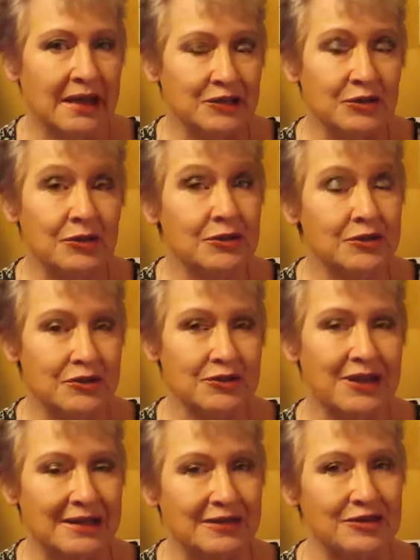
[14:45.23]
And you can
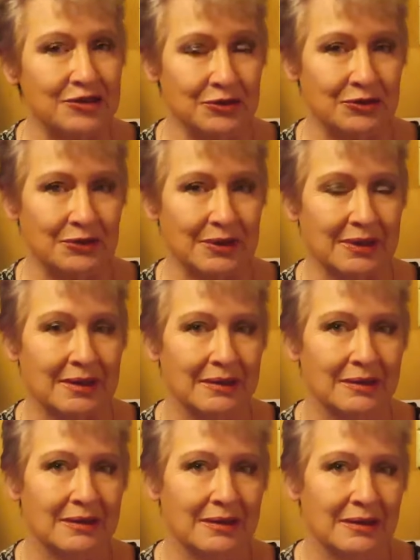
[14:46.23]
do that too.
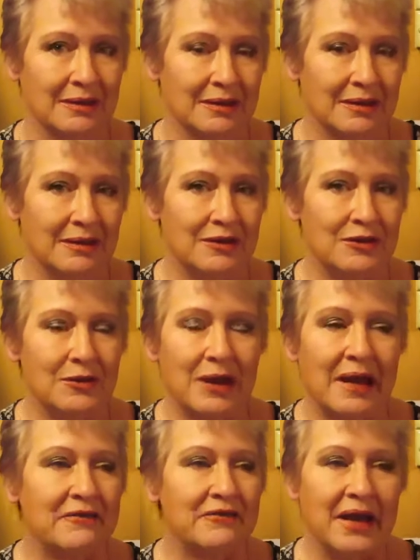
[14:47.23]
You
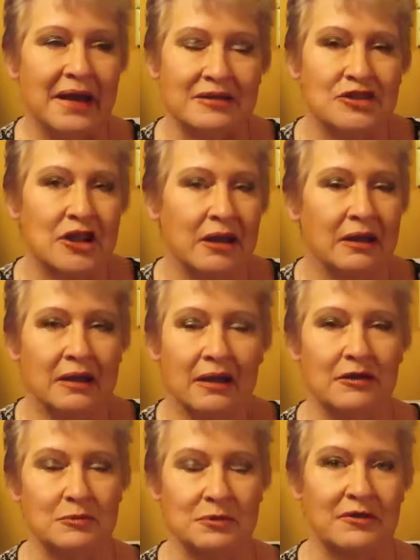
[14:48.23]
have angelic
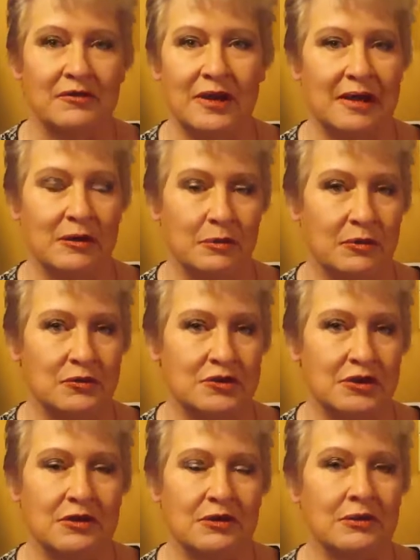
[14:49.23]
help available
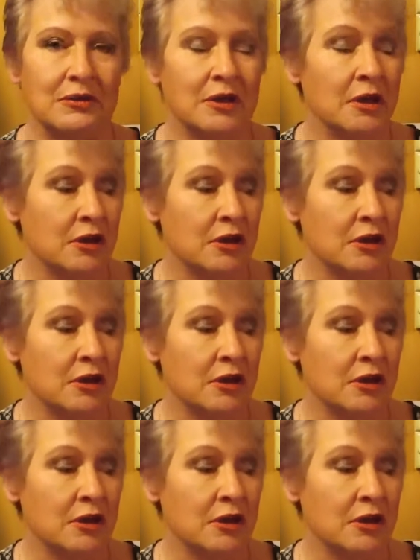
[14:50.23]
to you.